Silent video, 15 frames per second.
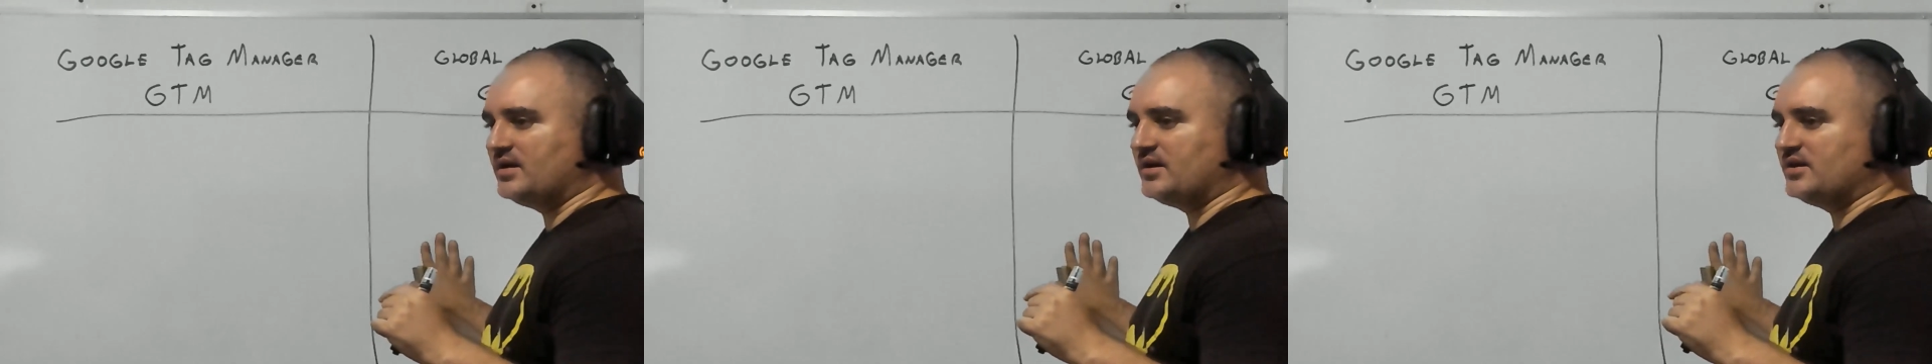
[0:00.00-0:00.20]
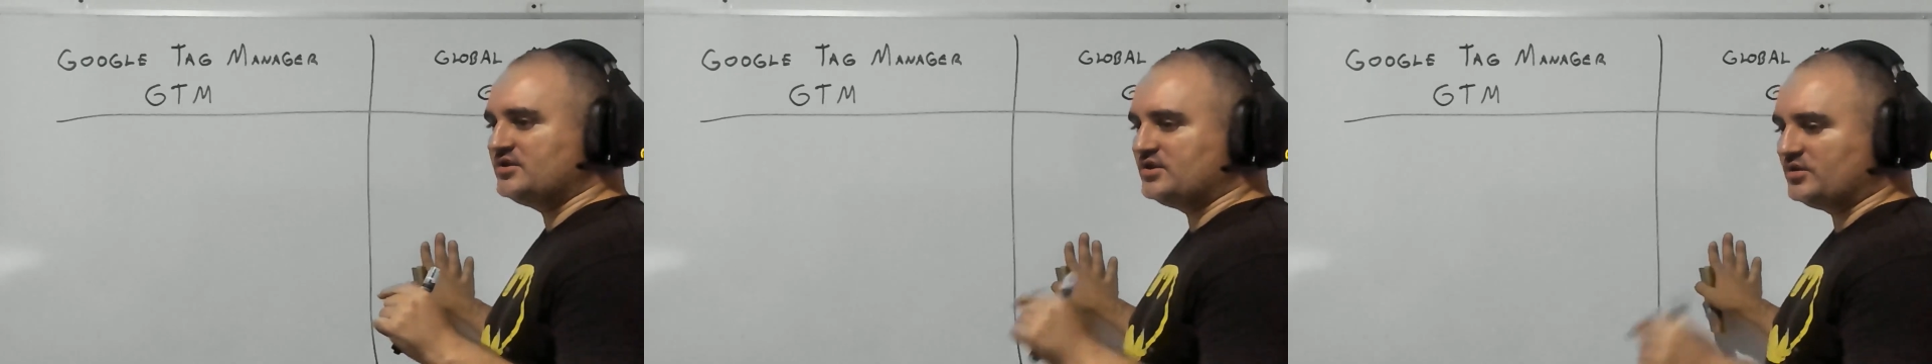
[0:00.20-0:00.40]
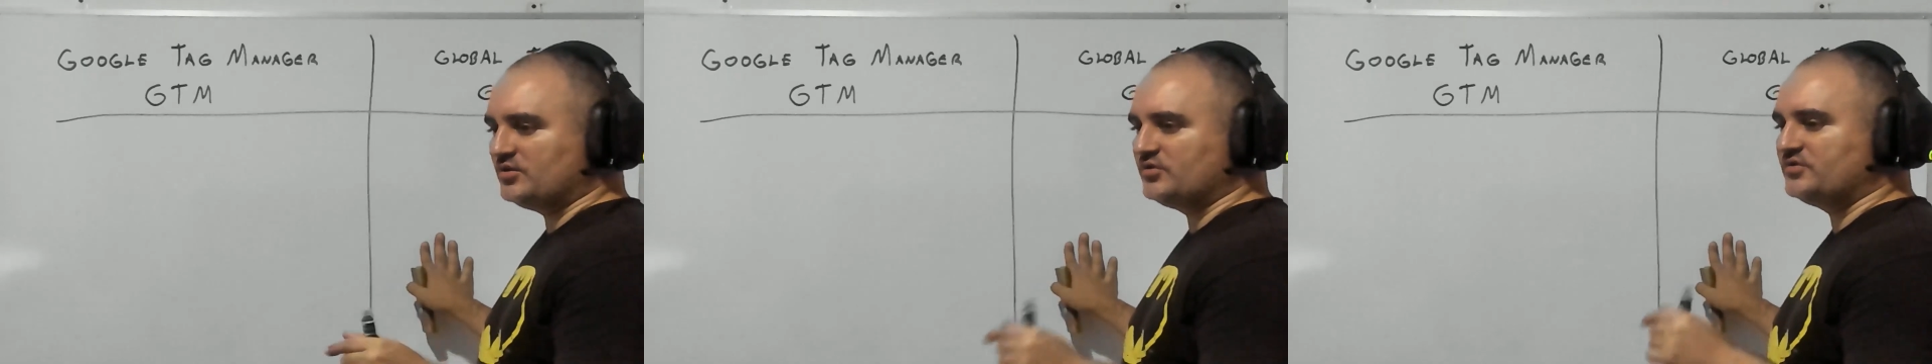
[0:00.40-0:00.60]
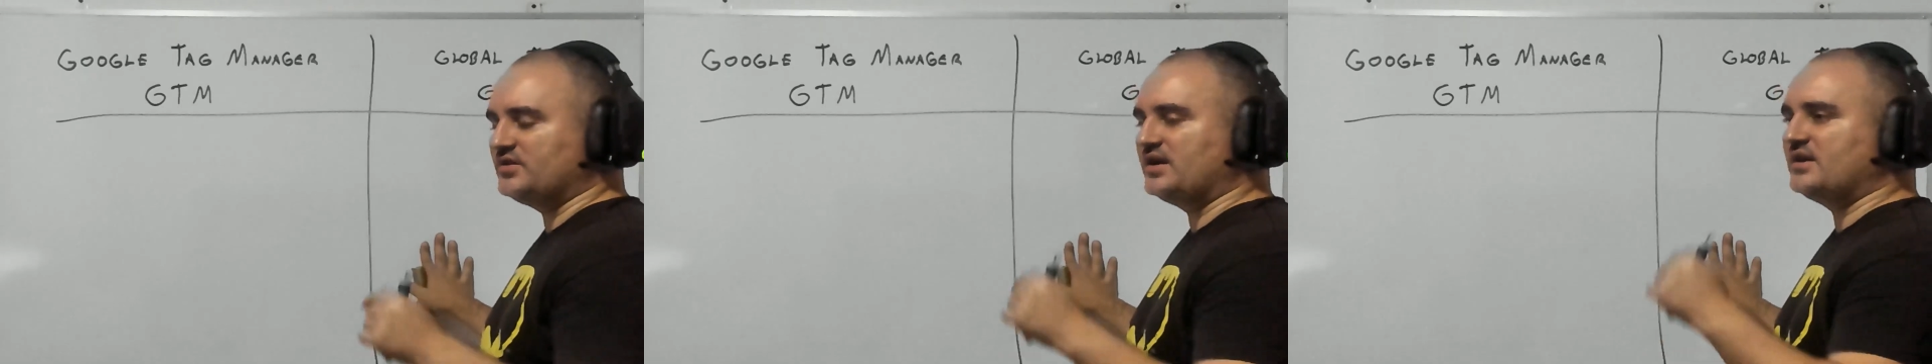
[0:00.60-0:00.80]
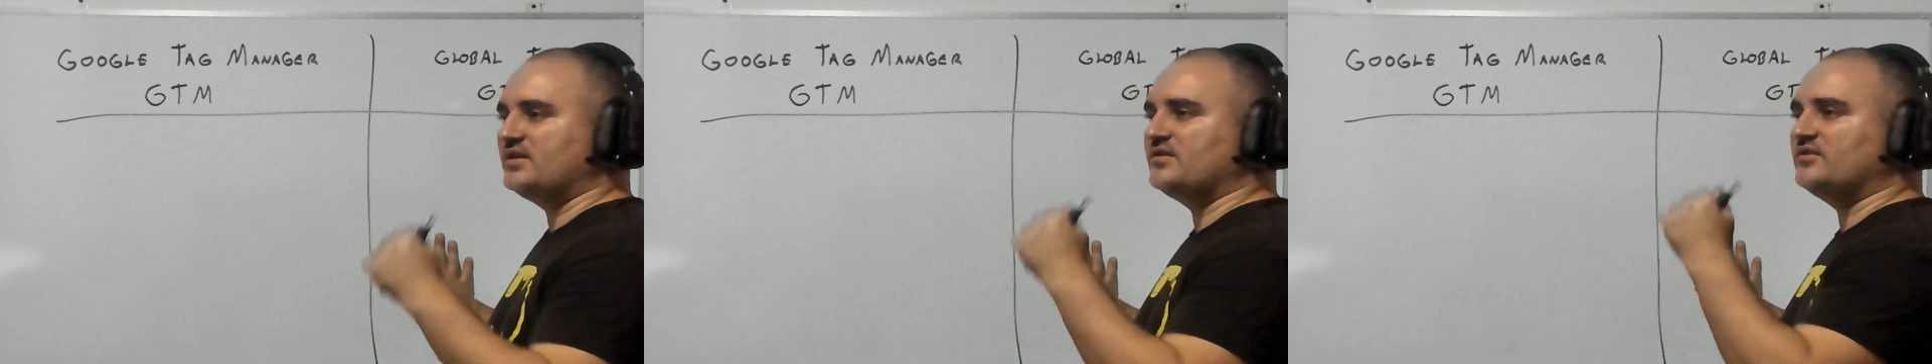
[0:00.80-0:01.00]
general
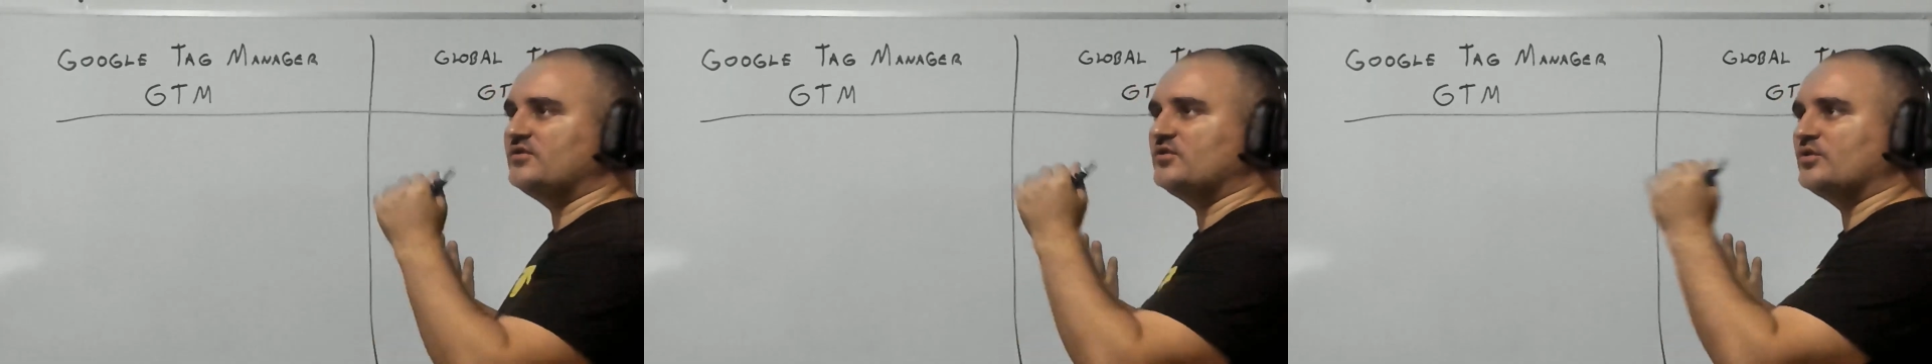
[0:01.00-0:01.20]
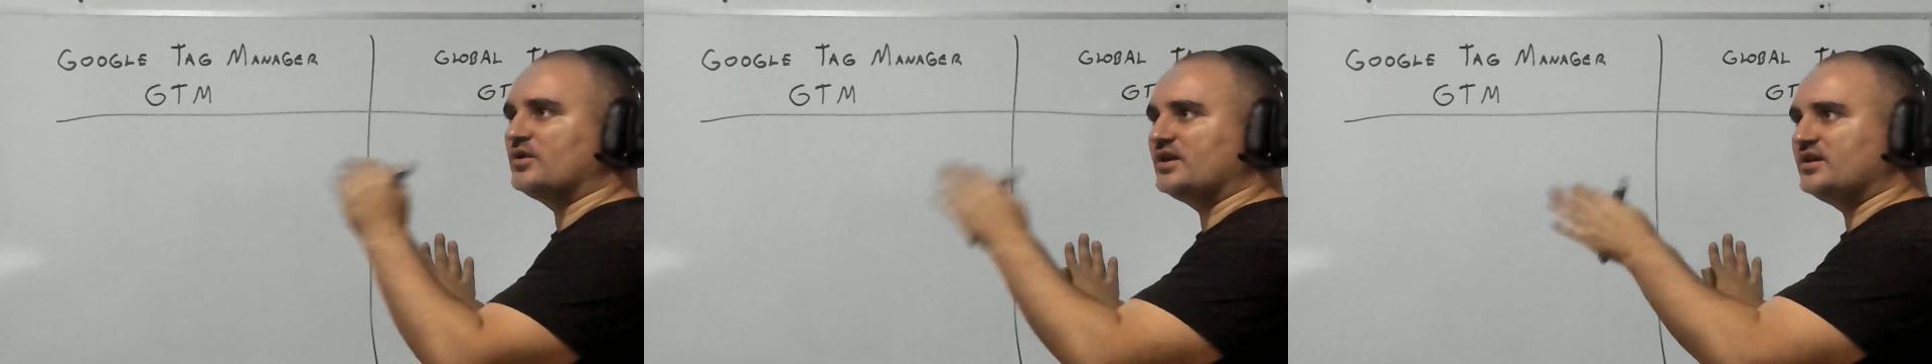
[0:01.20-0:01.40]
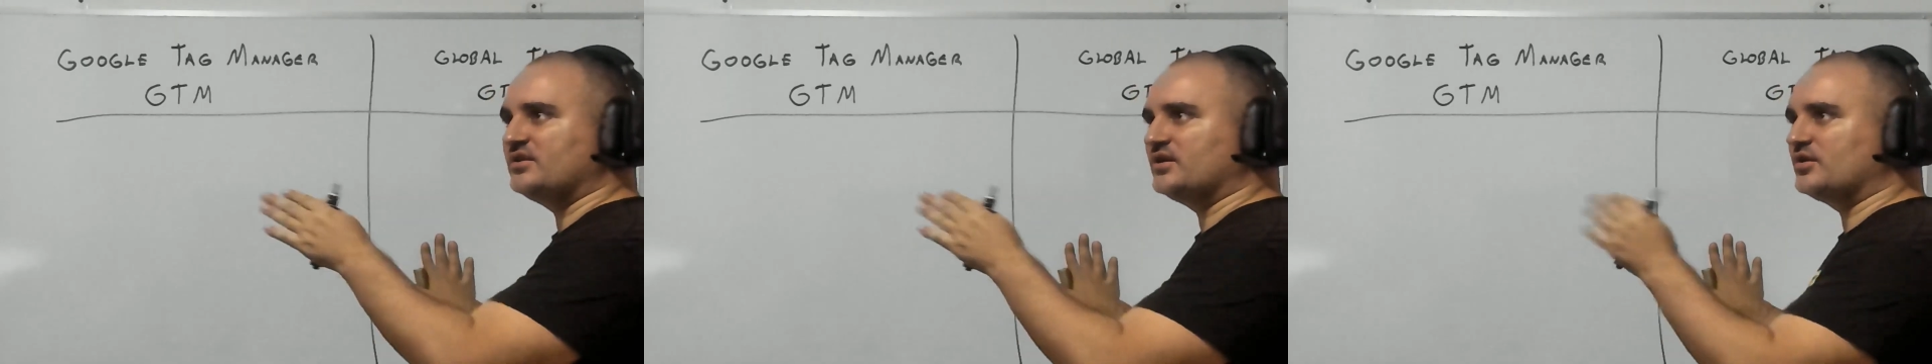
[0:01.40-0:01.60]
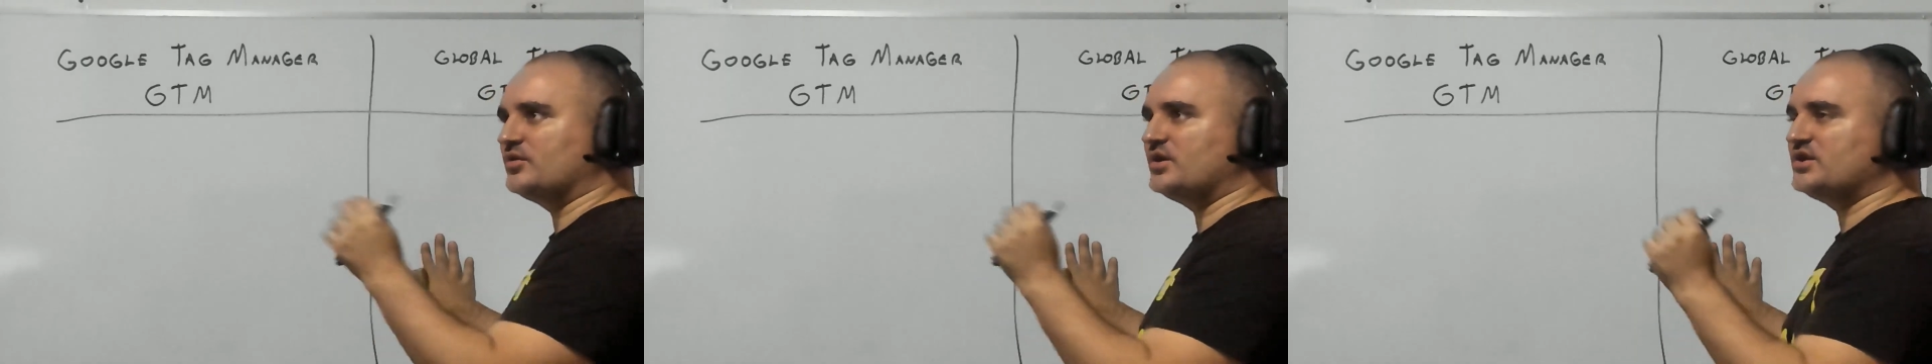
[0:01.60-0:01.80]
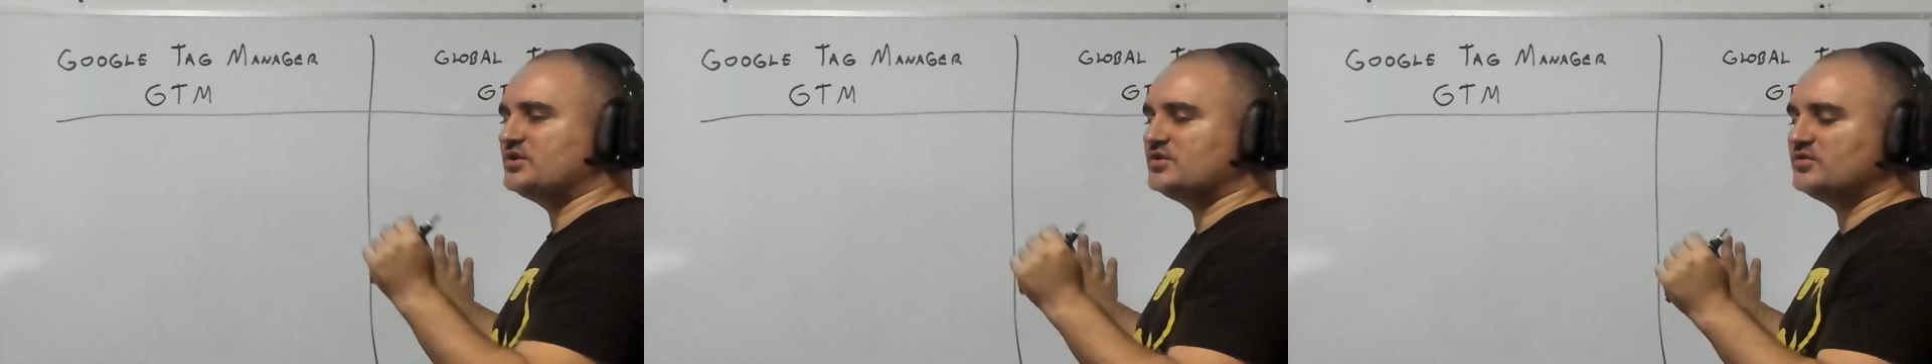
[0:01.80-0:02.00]
settings. You go to
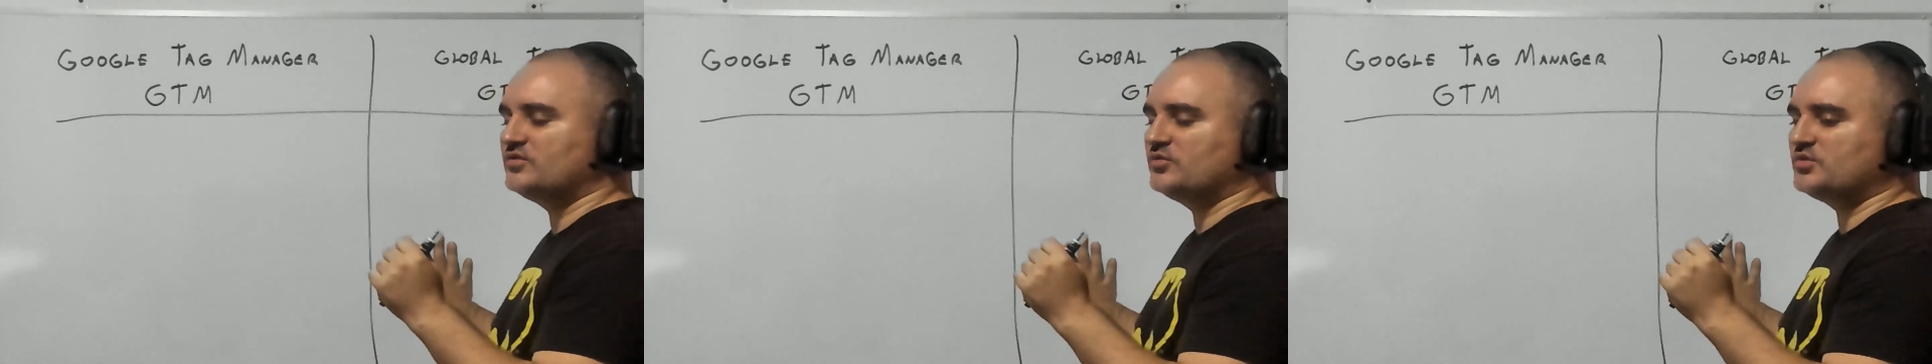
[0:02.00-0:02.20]
integrations,